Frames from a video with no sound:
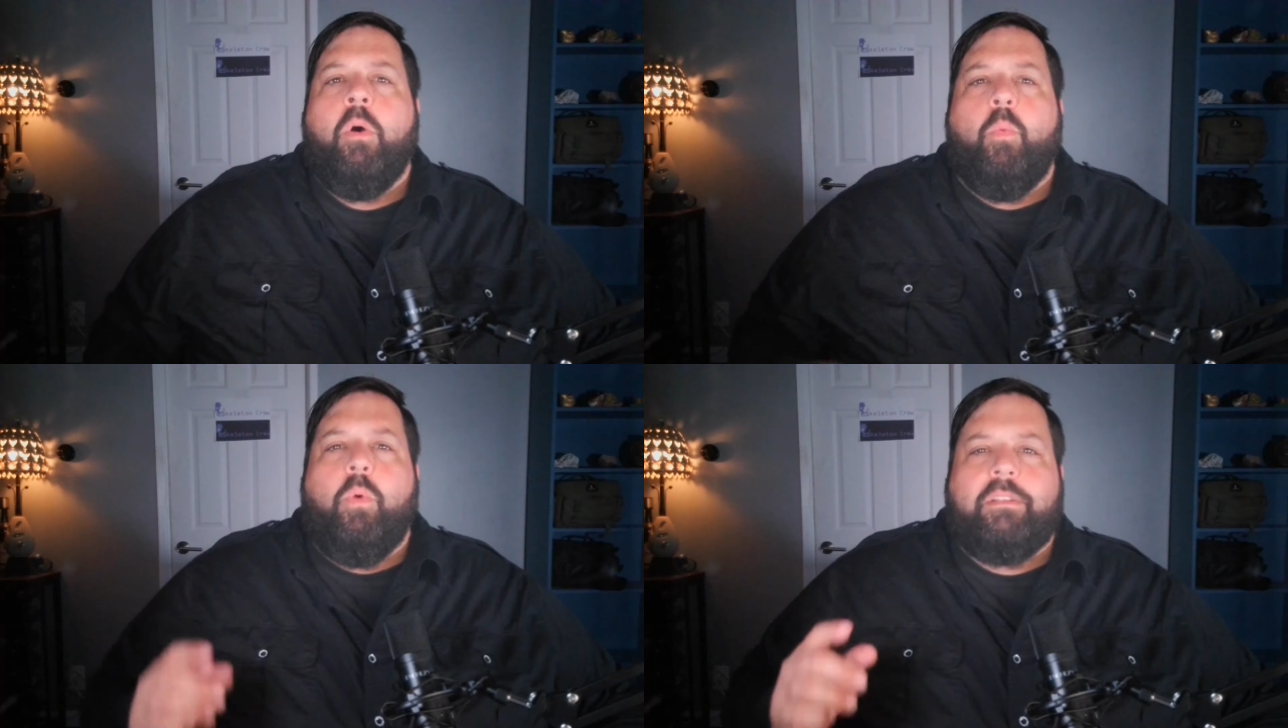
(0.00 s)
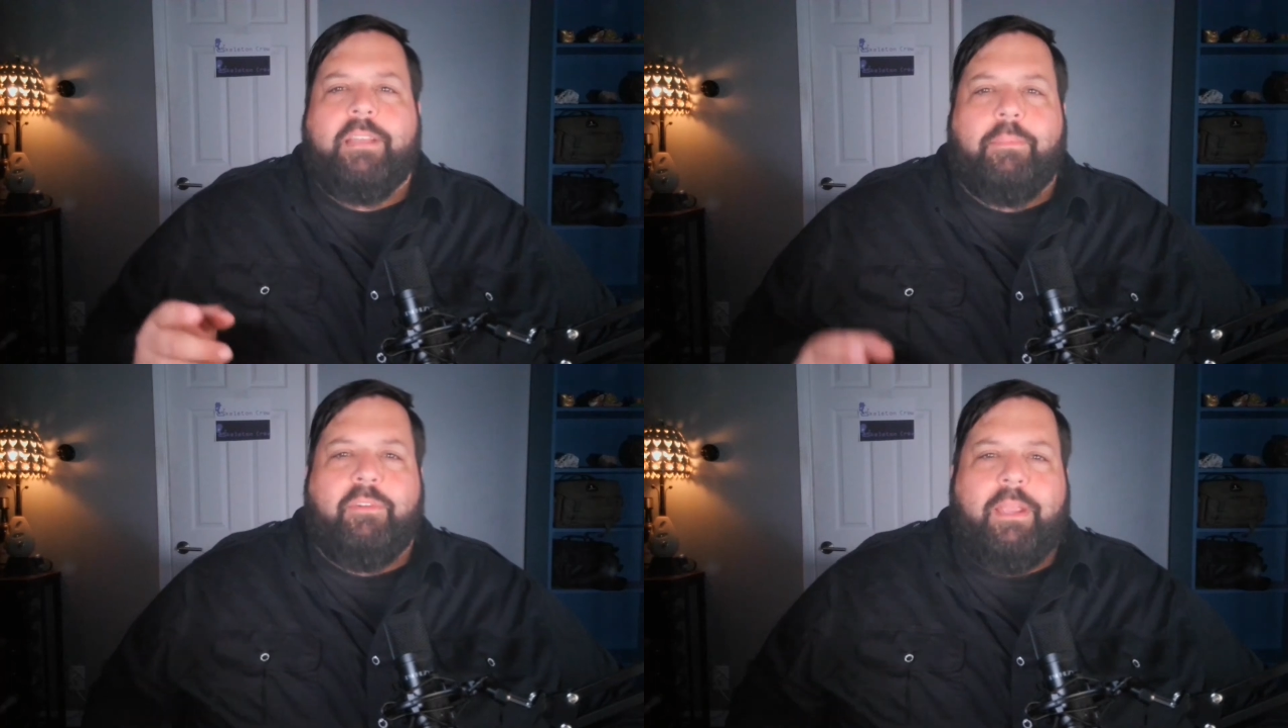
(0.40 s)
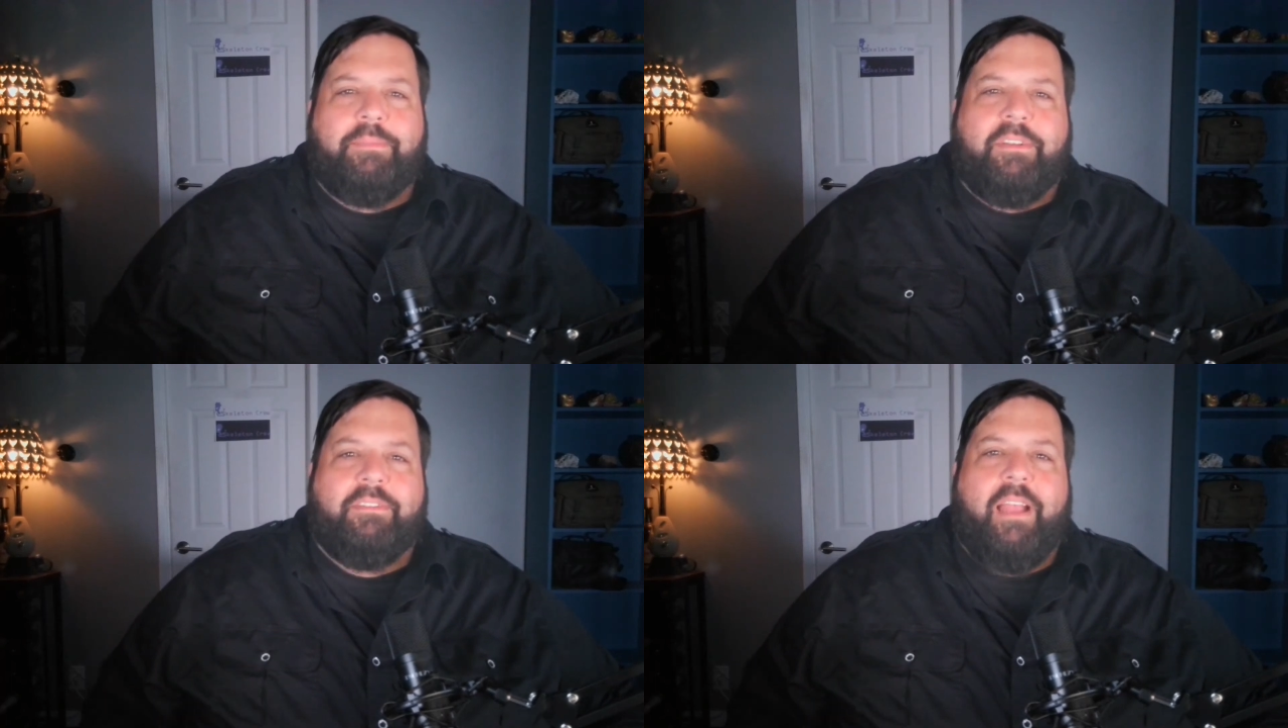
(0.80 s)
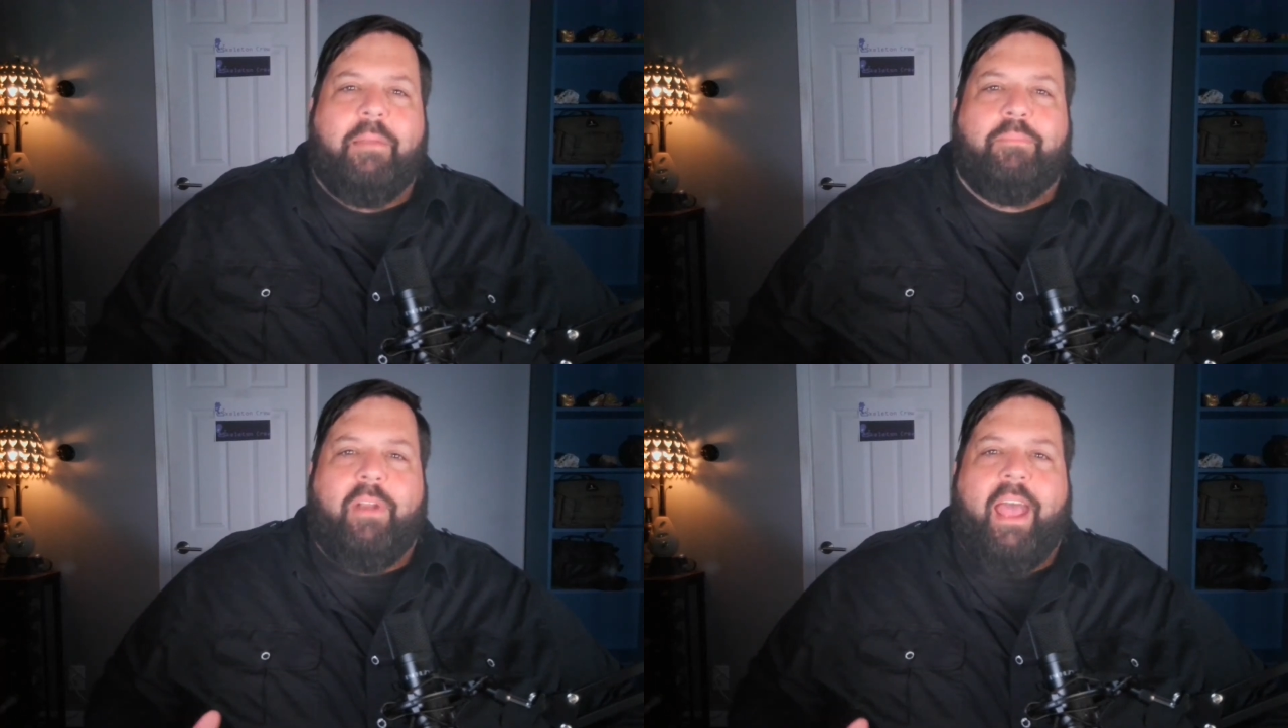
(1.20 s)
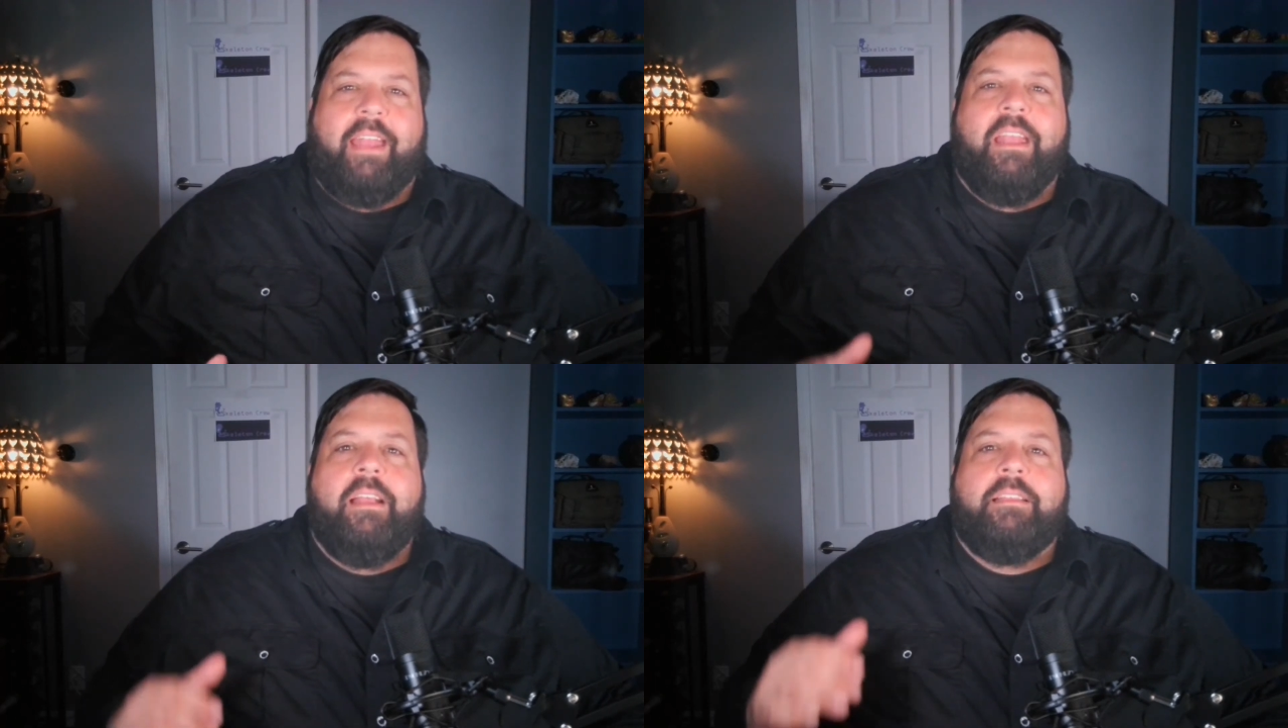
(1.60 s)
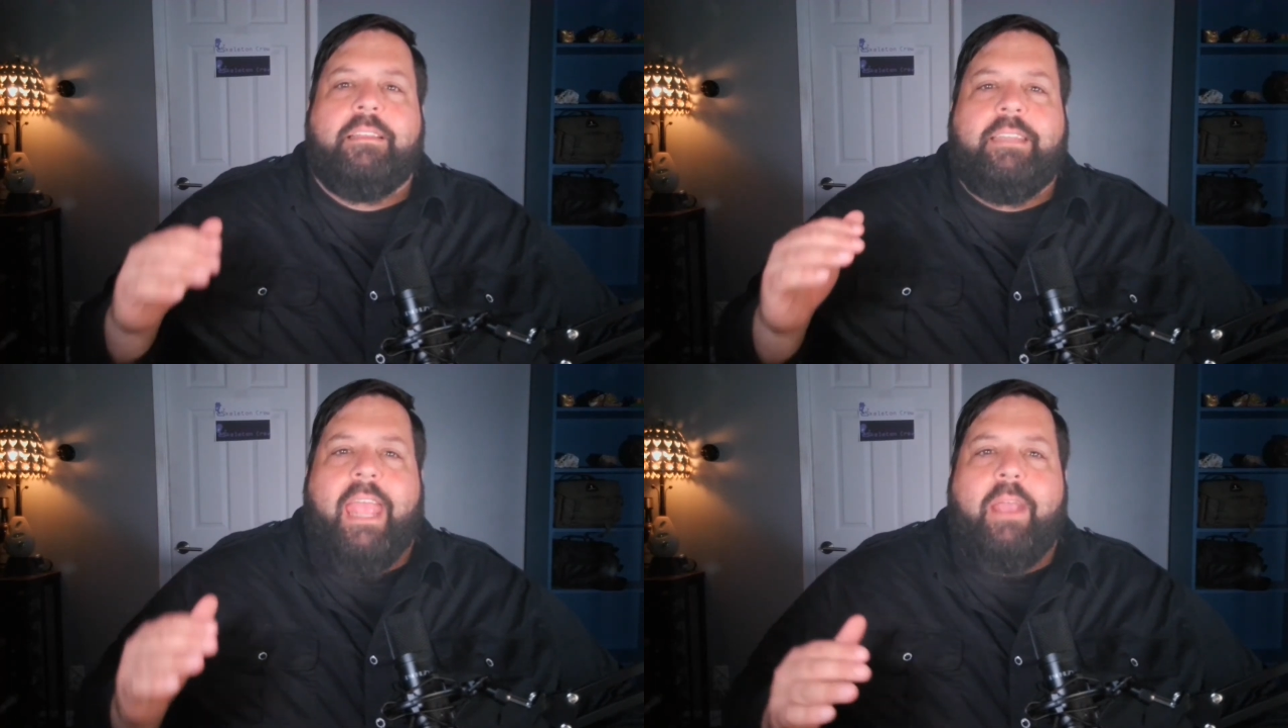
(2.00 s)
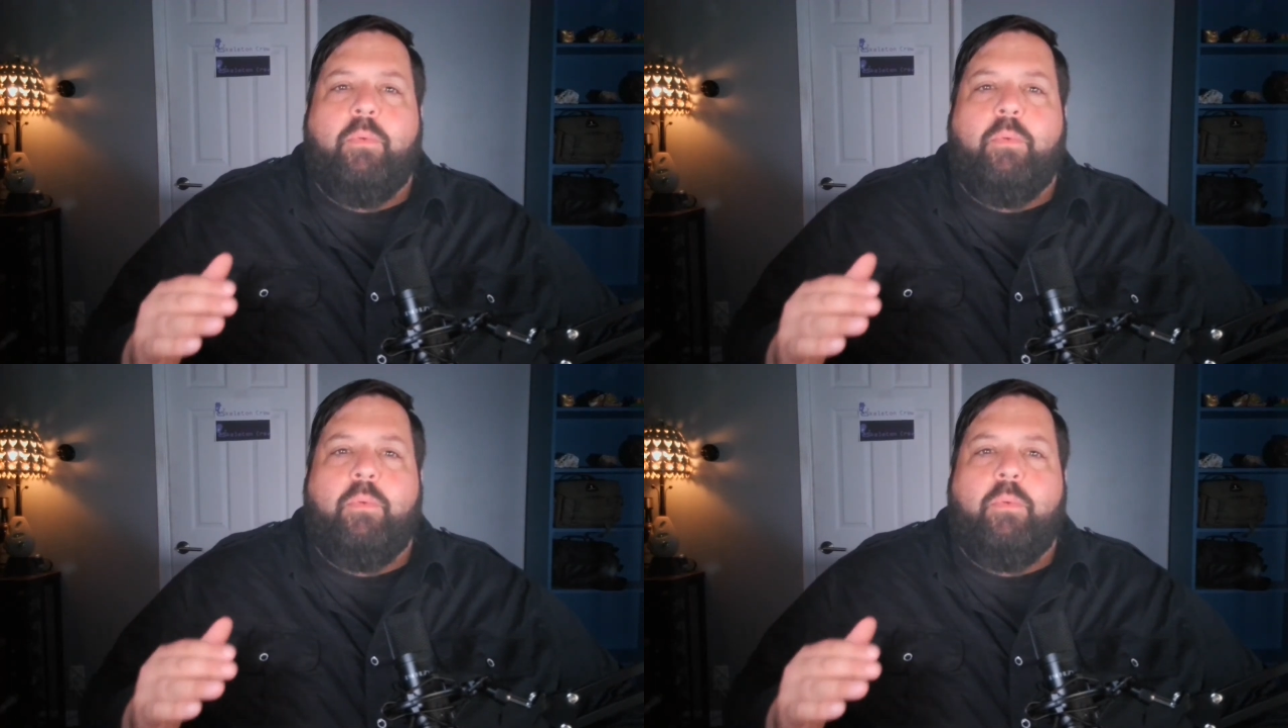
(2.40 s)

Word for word: What's up, Creepsters? I'm Brad. Today